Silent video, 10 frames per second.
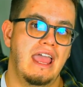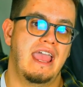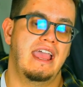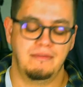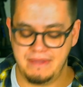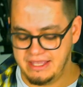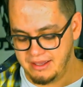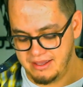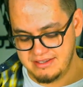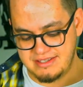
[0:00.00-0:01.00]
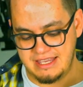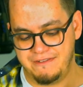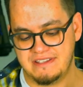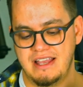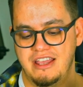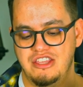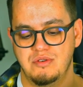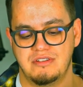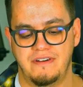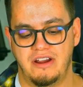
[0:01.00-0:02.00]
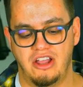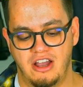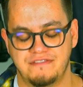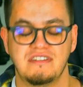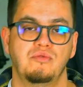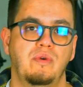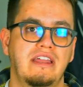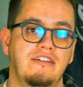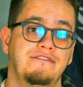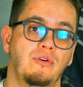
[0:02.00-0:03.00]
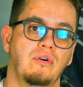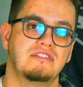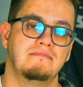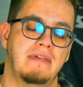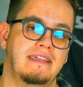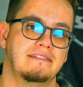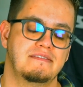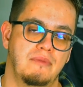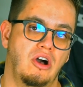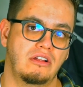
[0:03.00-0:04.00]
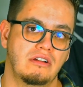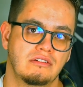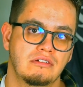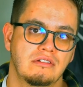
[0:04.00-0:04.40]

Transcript: and because if it's not used very often, we can afford to make it smaller.